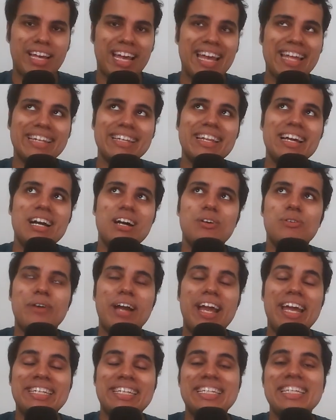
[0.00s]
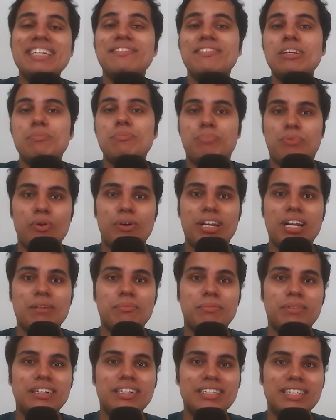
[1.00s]
And now an evil
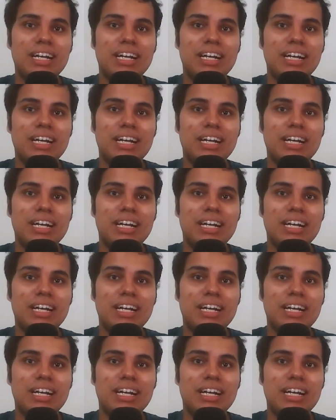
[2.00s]
programmer